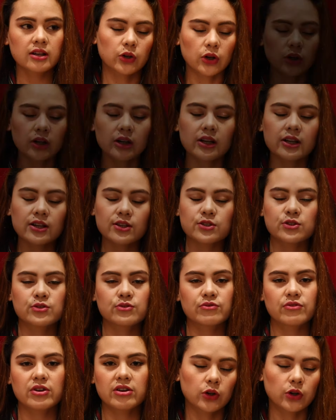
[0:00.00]
Curly
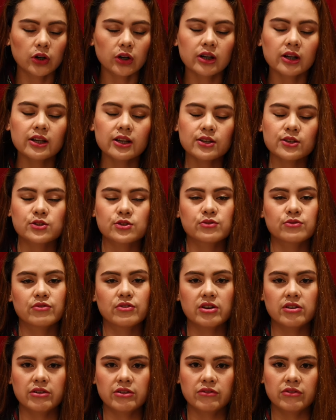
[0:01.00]
is
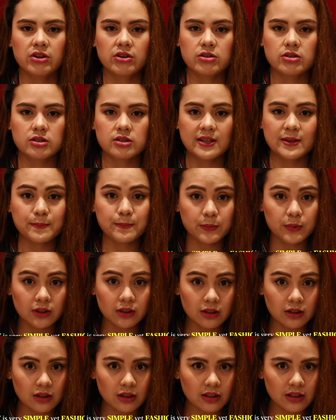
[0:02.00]
very
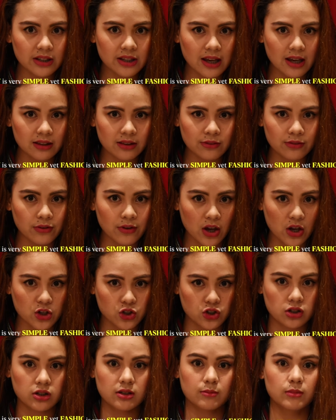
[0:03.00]
simple yet
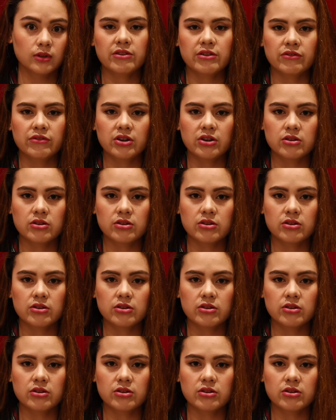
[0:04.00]
fashionable.